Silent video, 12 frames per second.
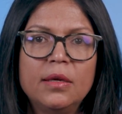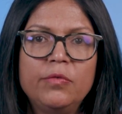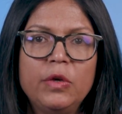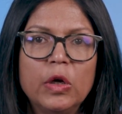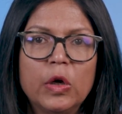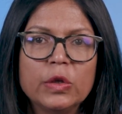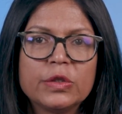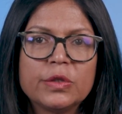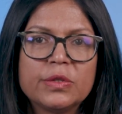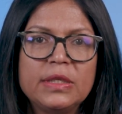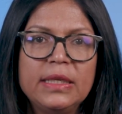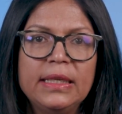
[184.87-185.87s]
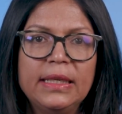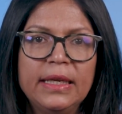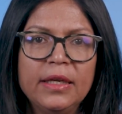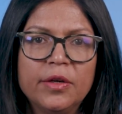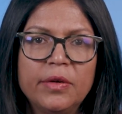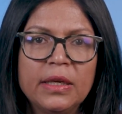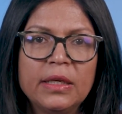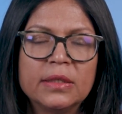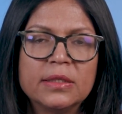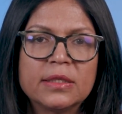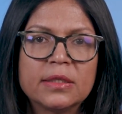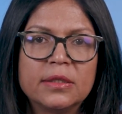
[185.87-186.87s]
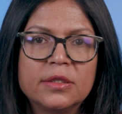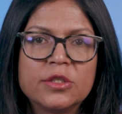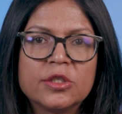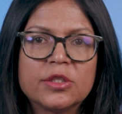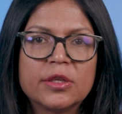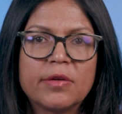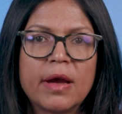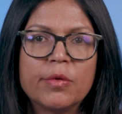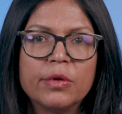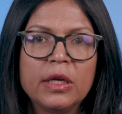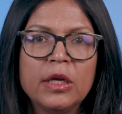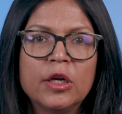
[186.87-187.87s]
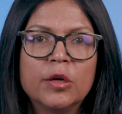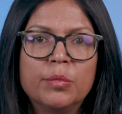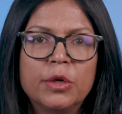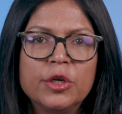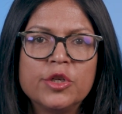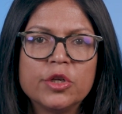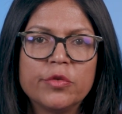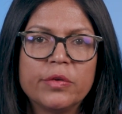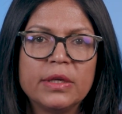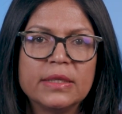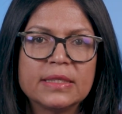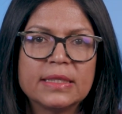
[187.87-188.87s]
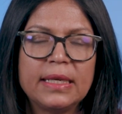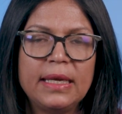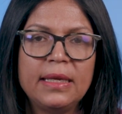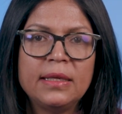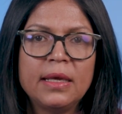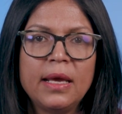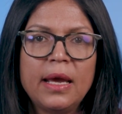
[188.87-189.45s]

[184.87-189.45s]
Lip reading: we also see lingering concerns surrounding commercial real estate